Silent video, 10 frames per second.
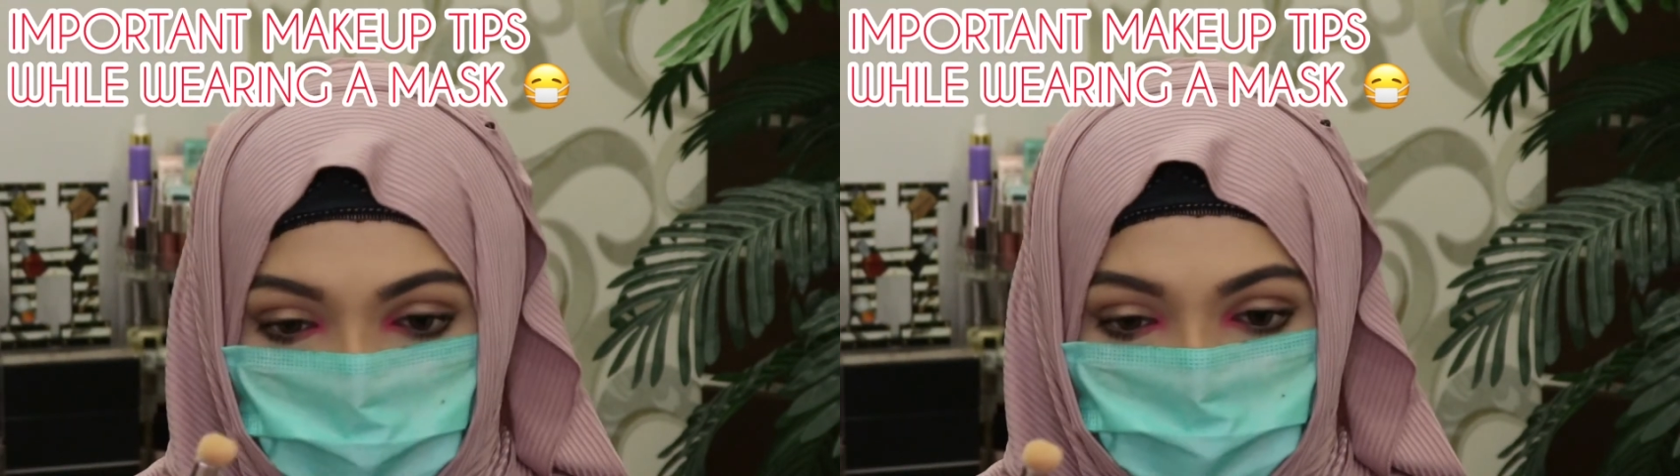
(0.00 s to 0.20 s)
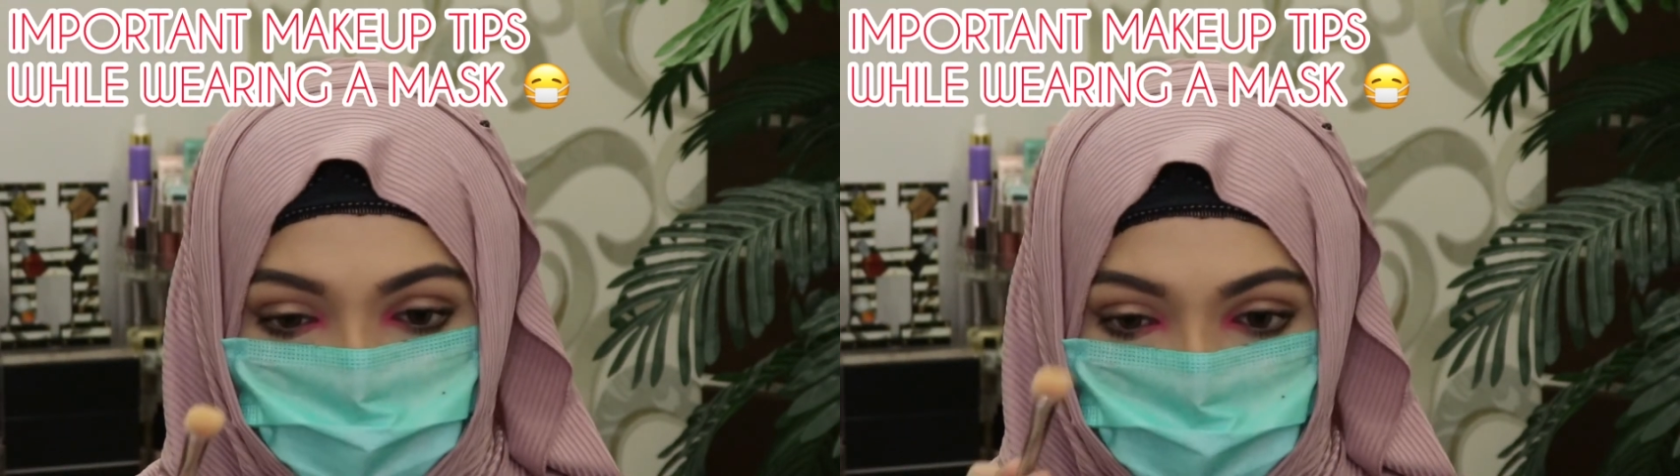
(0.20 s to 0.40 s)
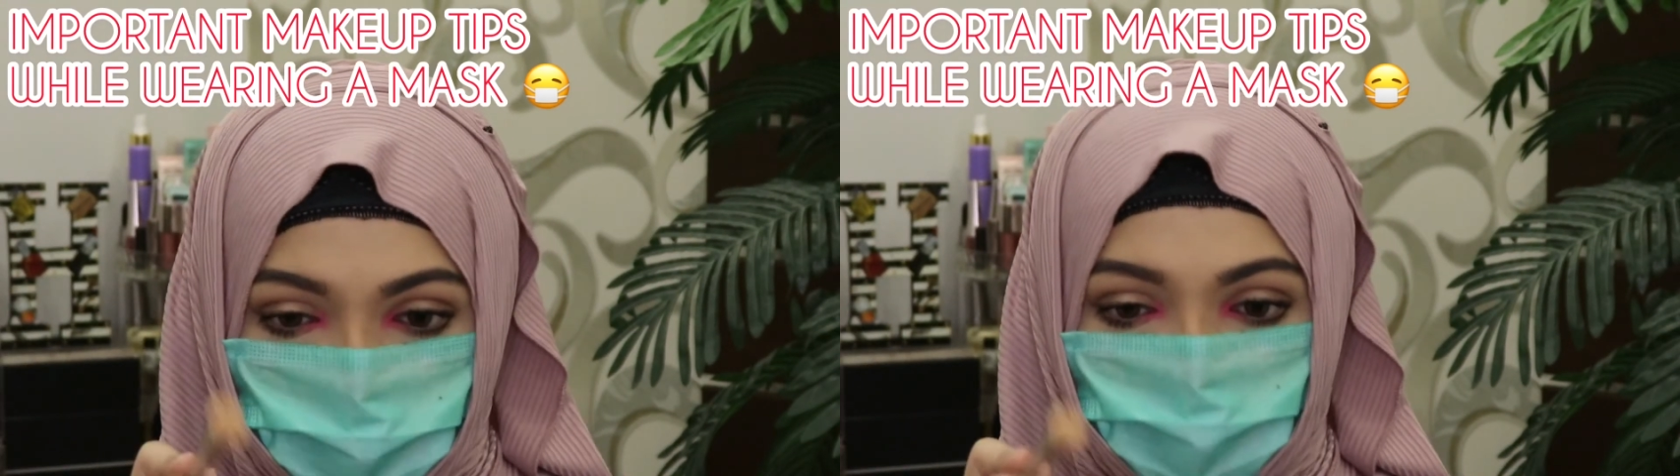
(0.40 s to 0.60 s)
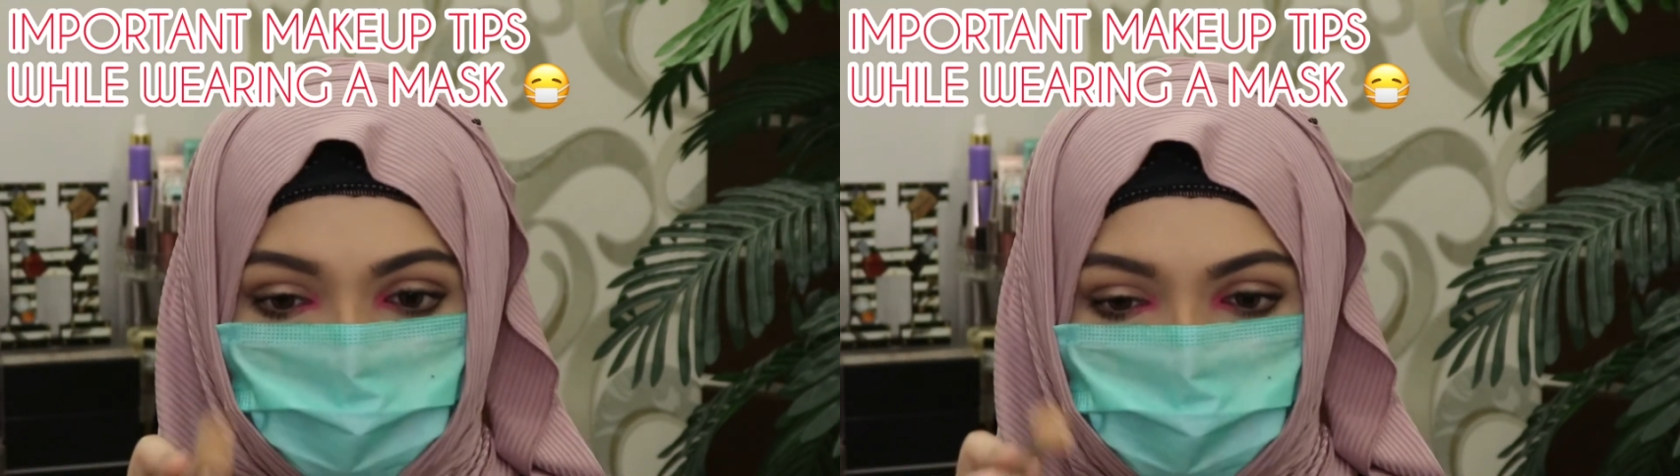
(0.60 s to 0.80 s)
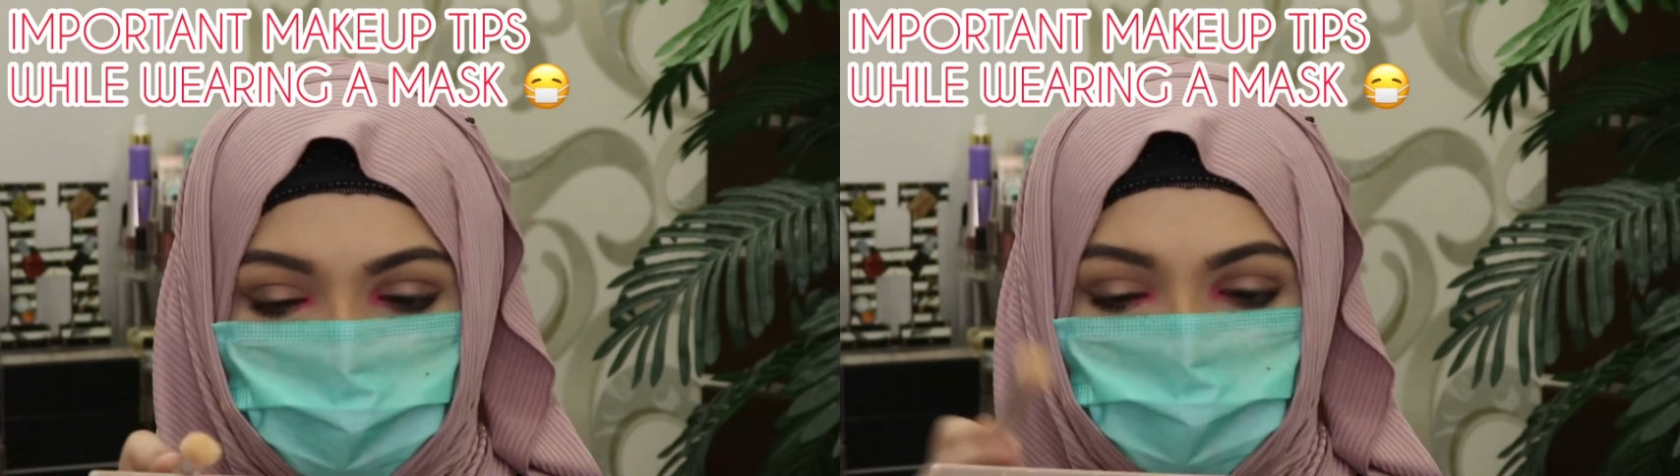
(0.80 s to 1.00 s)
have to
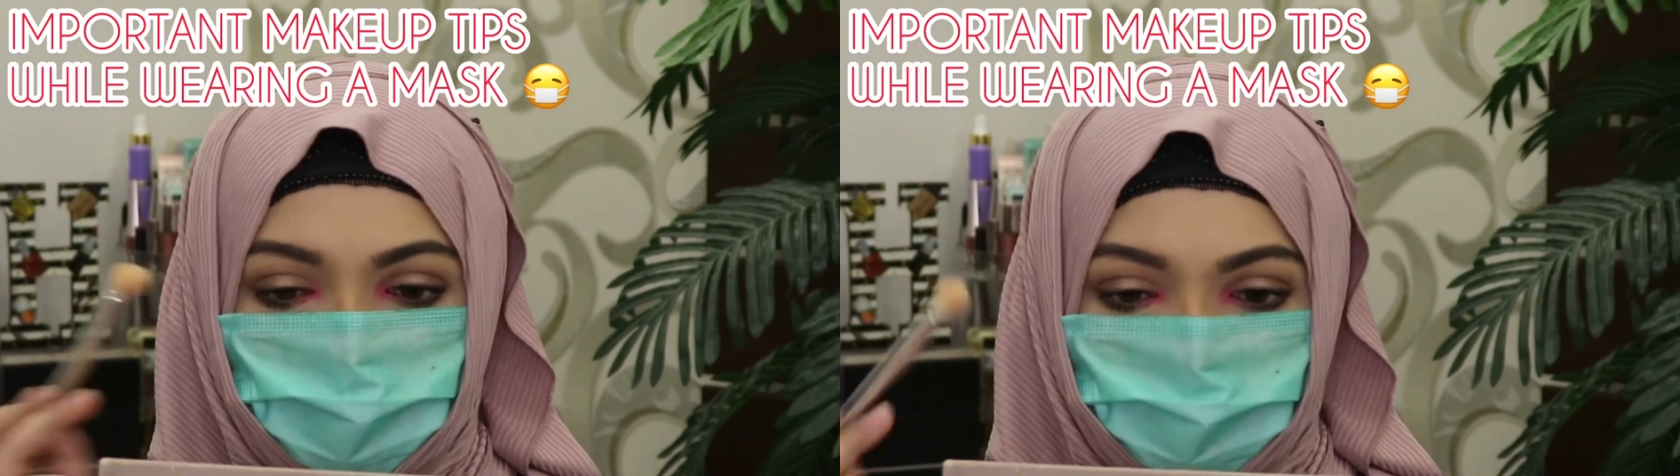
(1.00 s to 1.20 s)
highlight